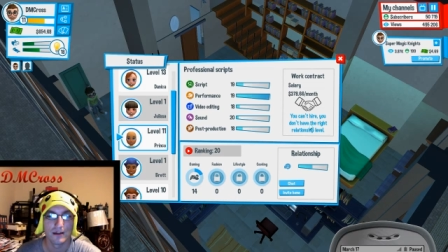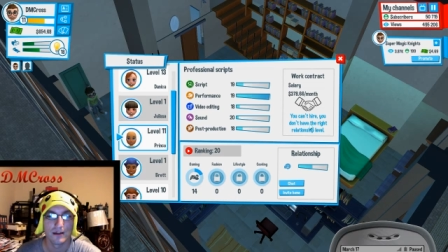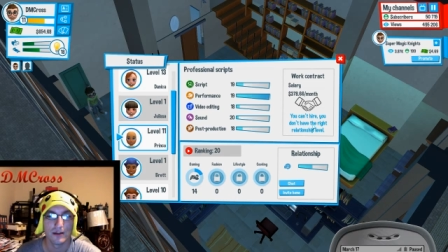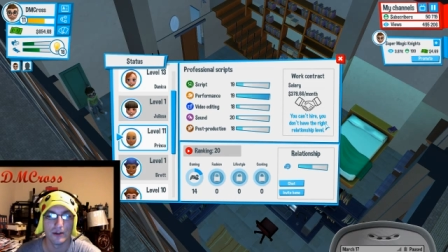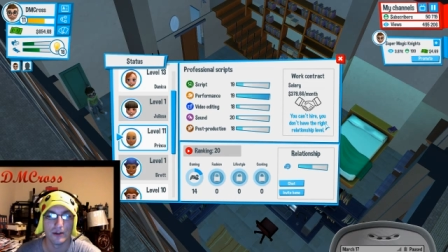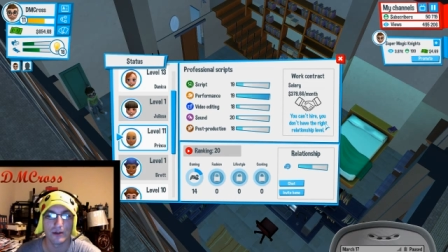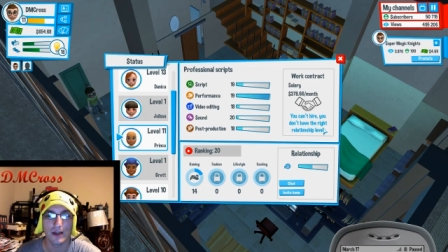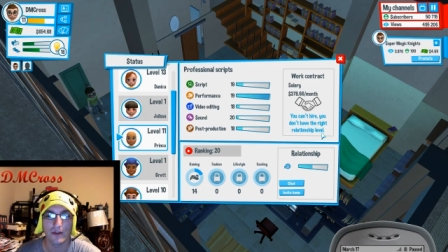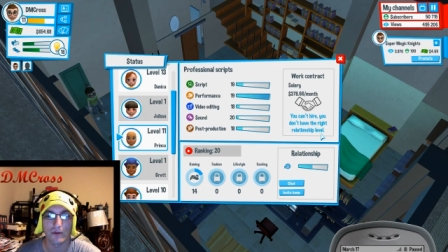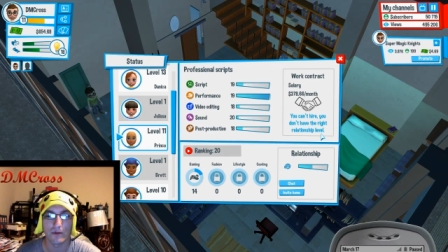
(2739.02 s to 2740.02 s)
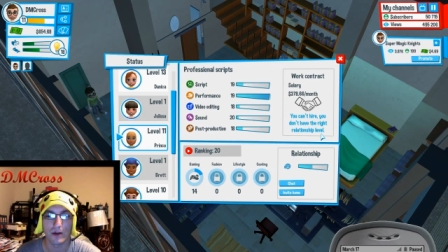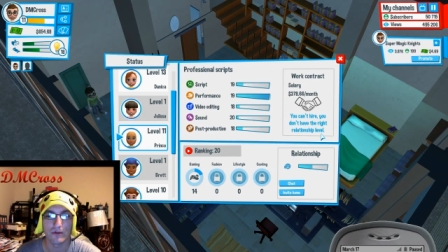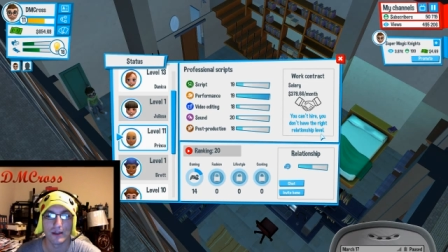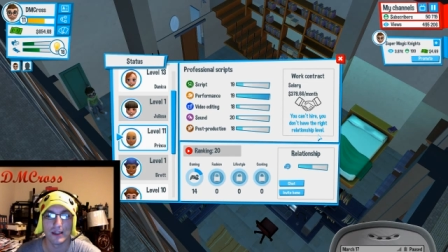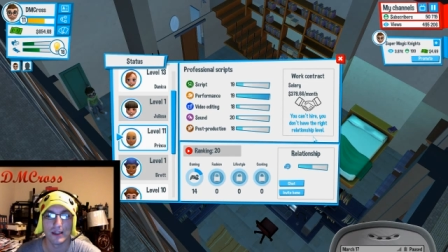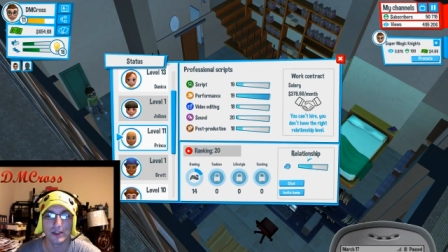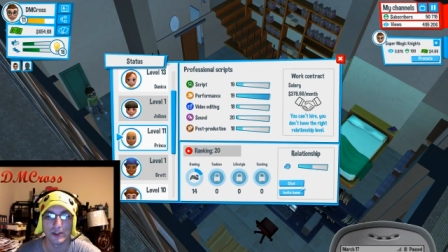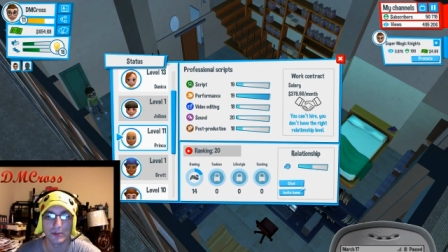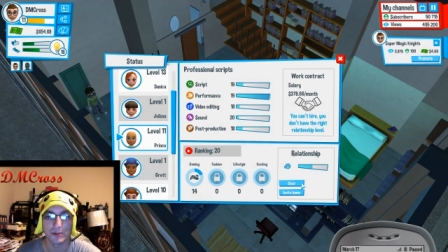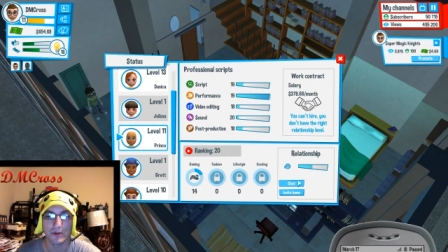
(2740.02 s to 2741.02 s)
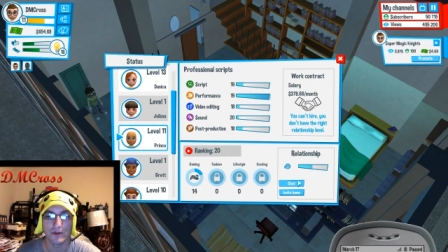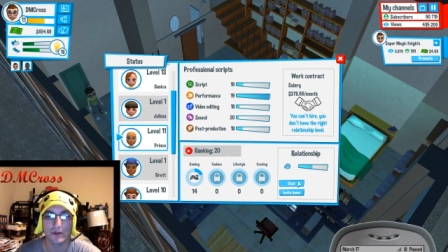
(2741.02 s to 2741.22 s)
You don't have the right relationship levels.